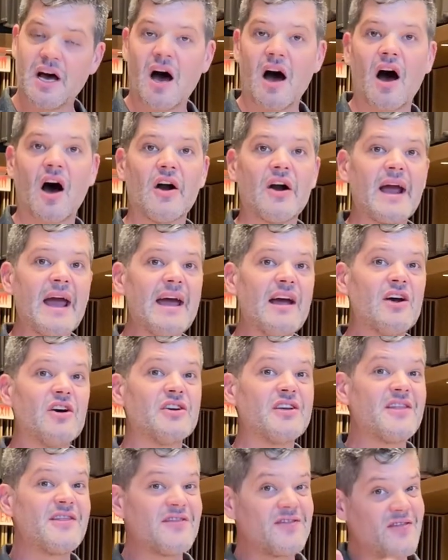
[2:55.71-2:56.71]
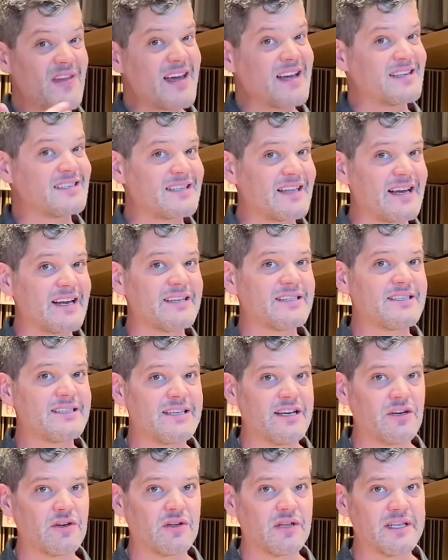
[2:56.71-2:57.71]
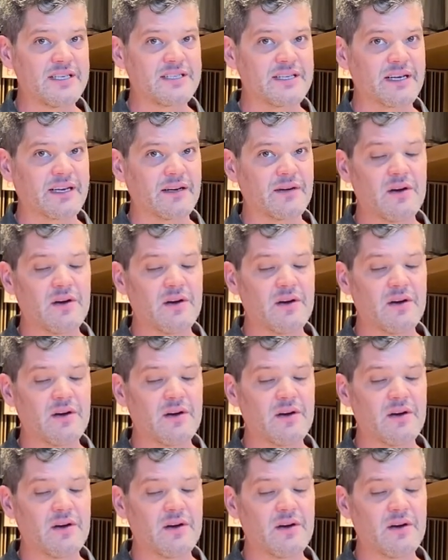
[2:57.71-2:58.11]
our air thinks that it's still glissing.